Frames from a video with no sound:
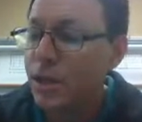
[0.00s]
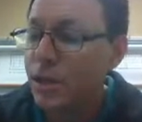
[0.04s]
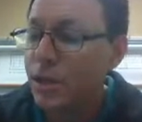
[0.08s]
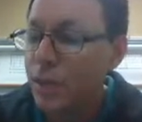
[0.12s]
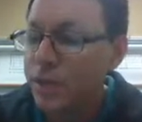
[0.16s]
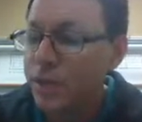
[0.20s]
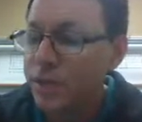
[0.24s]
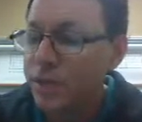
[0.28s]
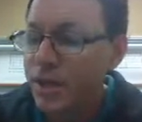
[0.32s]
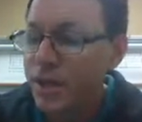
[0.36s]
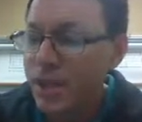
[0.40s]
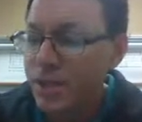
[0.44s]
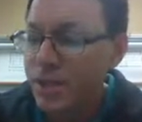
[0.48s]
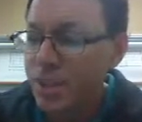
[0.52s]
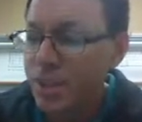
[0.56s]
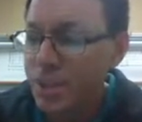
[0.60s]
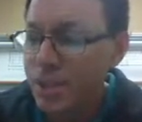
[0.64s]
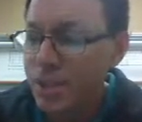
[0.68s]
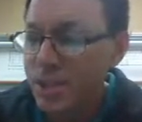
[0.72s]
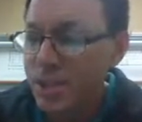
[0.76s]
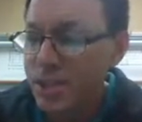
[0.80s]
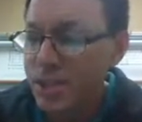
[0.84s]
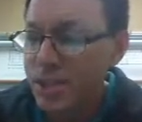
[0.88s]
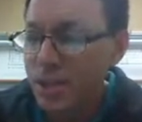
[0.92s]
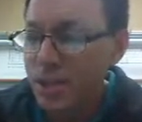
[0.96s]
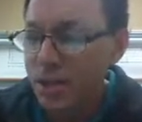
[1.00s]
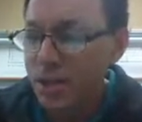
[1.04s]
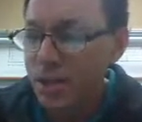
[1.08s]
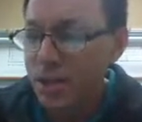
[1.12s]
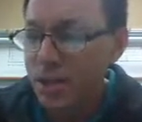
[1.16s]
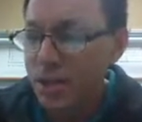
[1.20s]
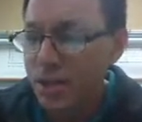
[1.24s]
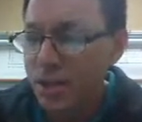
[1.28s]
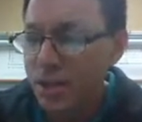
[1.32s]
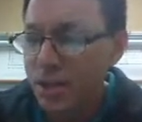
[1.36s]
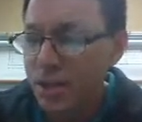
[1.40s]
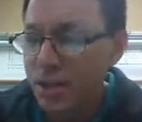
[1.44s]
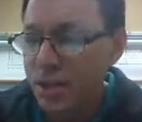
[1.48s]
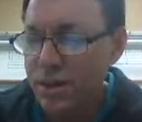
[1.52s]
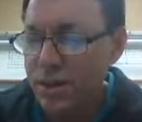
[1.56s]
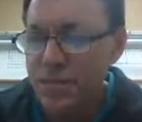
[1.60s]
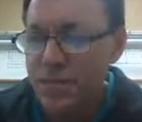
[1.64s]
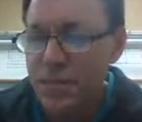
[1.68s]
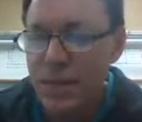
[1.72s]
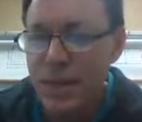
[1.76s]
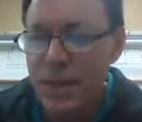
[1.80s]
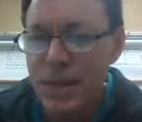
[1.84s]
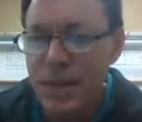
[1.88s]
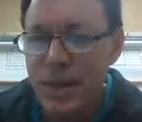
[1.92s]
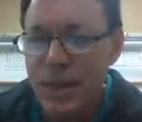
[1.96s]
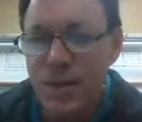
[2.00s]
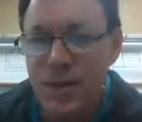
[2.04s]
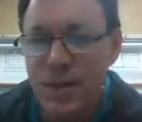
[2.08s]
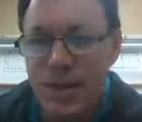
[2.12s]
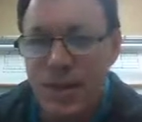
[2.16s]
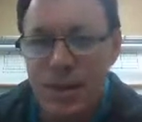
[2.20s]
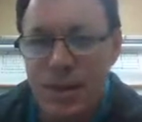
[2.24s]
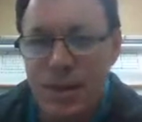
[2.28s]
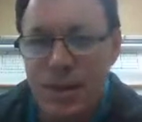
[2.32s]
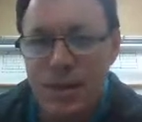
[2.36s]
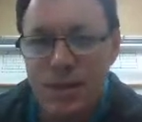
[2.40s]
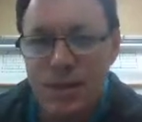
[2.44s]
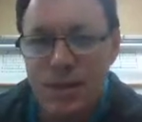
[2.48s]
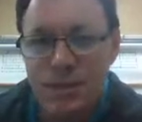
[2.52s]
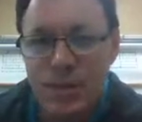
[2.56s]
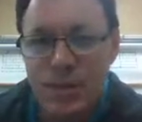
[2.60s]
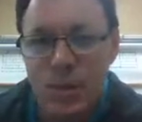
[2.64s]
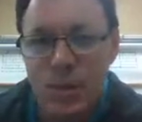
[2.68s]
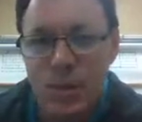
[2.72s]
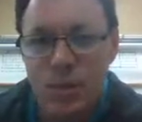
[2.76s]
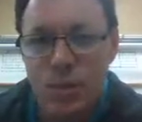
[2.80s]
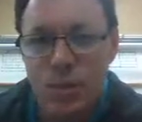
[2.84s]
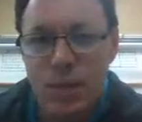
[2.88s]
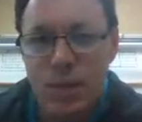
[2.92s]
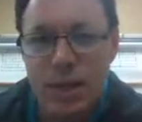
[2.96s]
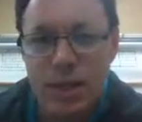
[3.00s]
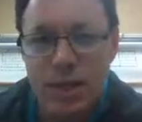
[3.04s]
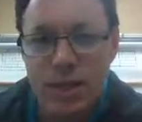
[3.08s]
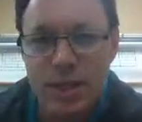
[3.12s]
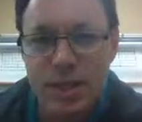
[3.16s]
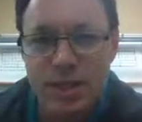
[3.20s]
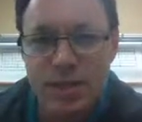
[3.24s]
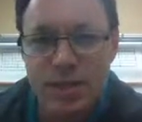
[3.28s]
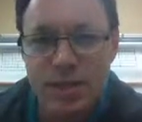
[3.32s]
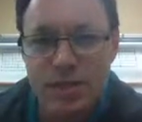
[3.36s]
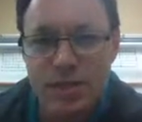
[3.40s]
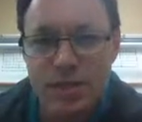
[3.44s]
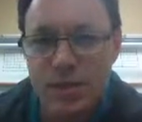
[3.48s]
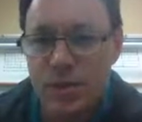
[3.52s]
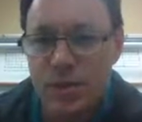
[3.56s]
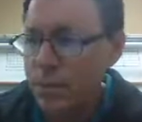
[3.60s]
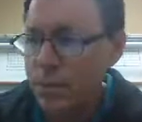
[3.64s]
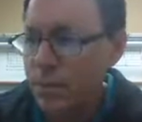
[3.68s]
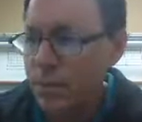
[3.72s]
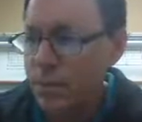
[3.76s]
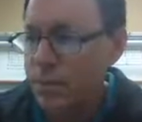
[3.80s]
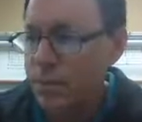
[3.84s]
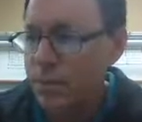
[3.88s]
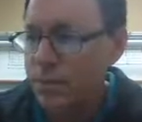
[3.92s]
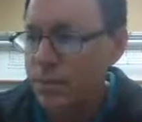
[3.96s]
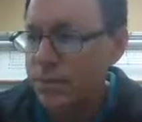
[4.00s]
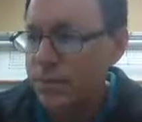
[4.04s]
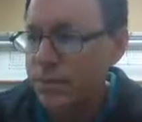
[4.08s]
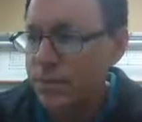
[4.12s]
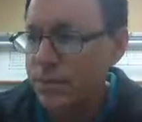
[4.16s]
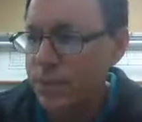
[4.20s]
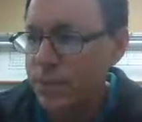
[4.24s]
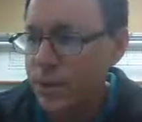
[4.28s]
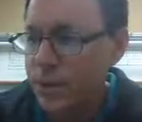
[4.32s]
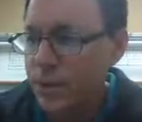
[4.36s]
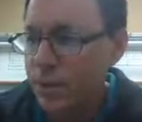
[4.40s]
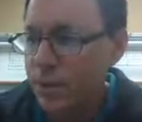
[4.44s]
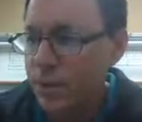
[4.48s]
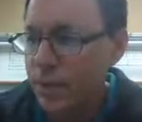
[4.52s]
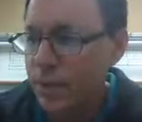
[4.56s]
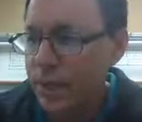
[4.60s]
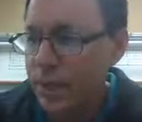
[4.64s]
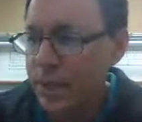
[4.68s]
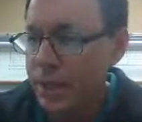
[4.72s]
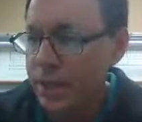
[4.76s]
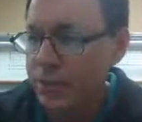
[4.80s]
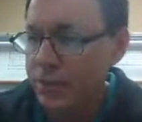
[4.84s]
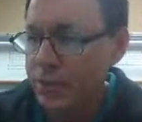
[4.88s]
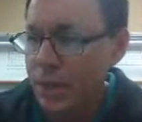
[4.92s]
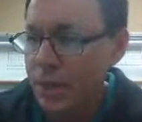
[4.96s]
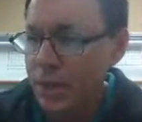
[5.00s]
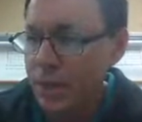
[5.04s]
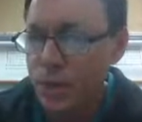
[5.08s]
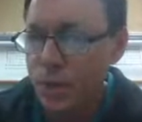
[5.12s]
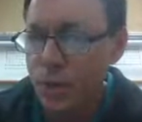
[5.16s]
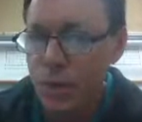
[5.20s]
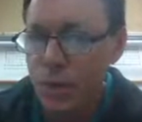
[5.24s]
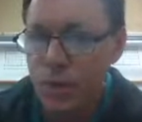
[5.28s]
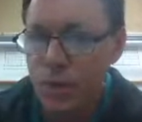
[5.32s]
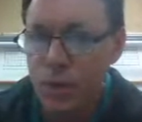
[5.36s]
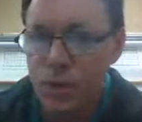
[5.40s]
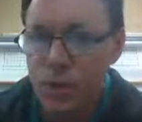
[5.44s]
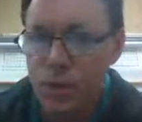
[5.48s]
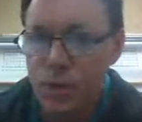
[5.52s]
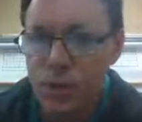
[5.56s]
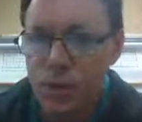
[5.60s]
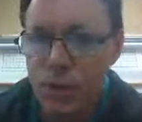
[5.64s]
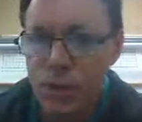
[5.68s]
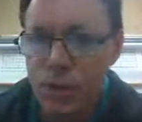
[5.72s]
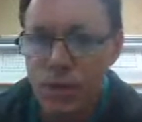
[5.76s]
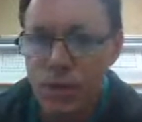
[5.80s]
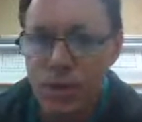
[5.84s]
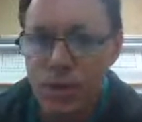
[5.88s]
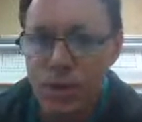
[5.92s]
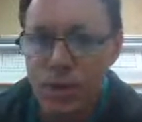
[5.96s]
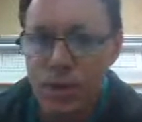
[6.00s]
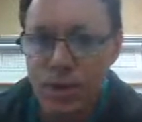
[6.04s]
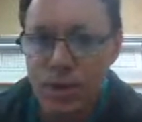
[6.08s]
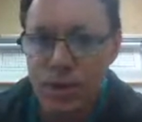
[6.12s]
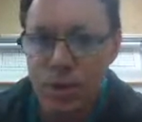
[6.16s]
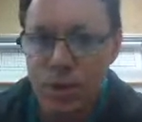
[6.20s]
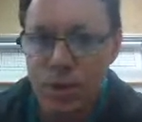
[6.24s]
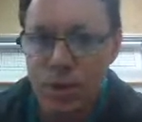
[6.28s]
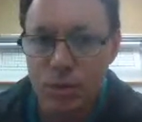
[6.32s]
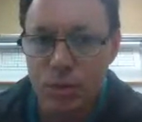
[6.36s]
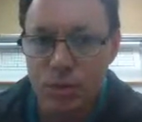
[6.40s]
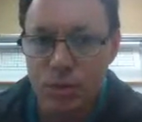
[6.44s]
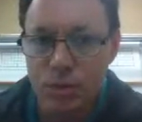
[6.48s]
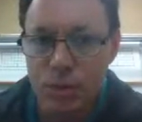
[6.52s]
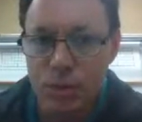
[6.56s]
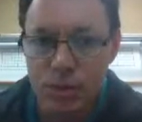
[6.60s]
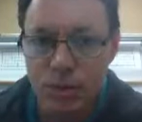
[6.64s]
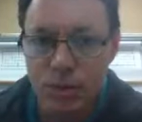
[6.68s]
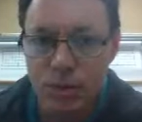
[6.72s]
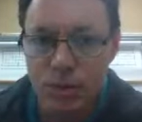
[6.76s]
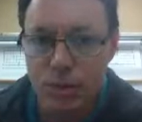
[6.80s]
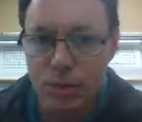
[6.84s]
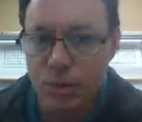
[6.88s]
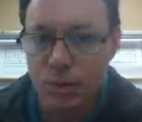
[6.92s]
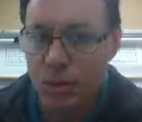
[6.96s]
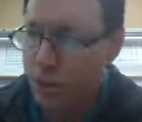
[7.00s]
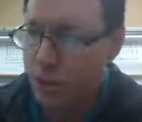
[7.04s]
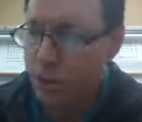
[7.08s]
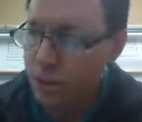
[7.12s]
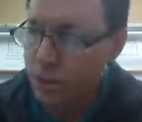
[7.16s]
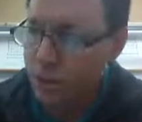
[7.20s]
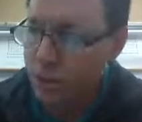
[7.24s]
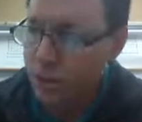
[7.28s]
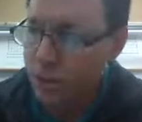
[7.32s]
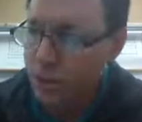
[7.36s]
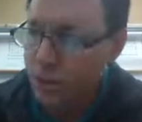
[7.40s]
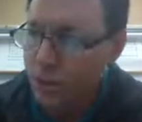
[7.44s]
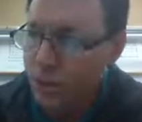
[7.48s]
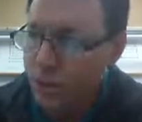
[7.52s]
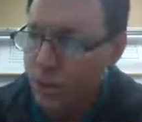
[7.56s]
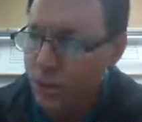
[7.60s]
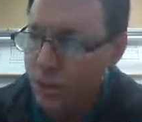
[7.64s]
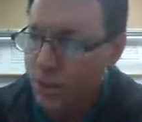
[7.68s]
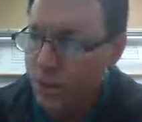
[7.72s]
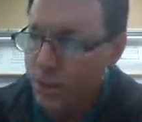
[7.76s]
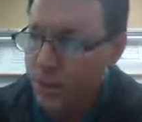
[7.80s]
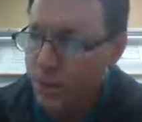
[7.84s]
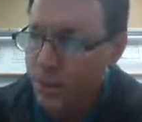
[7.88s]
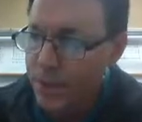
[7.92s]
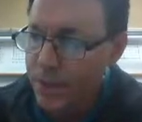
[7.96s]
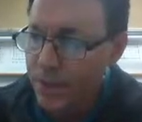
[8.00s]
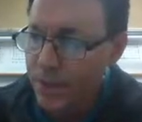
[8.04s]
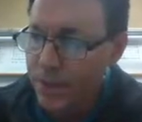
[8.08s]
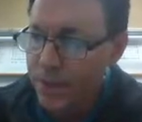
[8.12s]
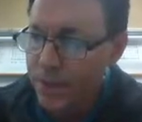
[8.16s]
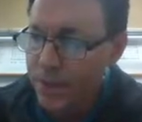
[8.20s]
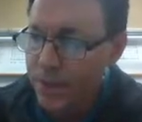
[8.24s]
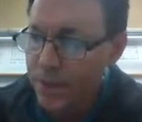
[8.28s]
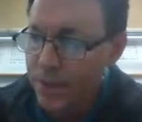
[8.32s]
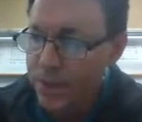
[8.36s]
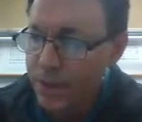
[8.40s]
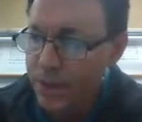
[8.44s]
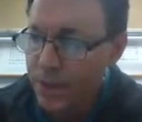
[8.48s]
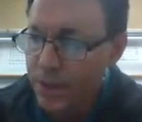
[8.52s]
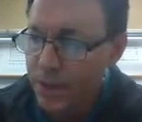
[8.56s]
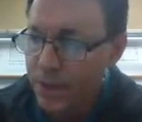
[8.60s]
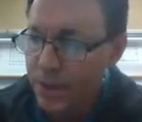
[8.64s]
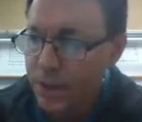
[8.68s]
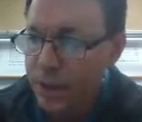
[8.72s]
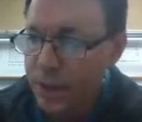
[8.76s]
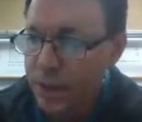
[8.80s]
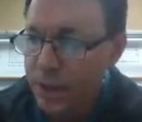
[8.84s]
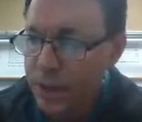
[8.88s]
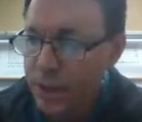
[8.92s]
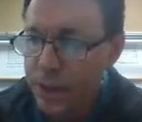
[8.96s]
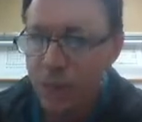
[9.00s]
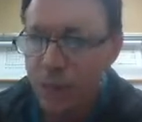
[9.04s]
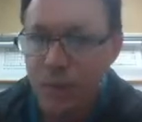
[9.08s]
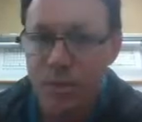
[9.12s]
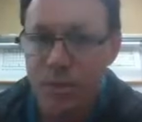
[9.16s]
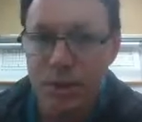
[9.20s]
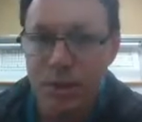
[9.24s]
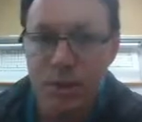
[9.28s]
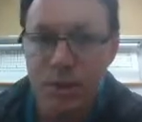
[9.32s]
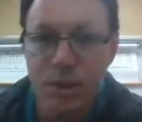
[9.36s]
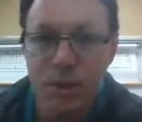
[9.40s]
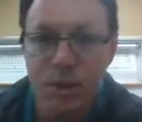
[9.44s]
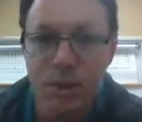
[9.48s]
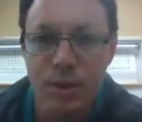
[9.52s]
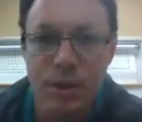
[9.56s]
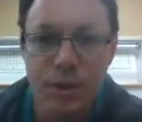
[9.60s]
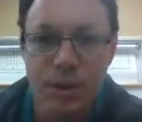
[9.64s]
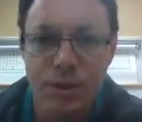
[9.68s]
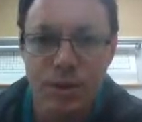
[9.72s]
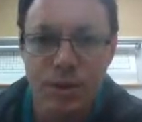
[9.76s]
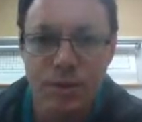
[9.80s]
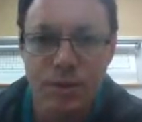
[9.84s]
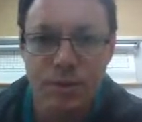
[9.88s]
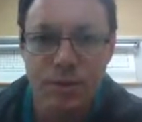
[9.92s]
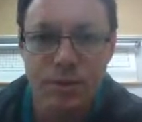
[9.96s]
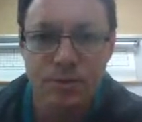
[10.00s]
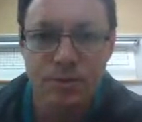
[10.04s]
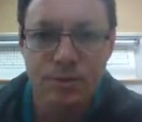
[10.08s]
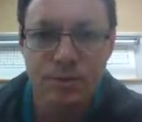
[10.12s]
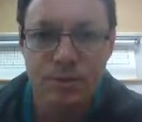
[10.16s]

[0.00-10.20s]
We've labeled this r. Think radius of a circle. So like if you turn this into a big circle, this distance right here would be the radius.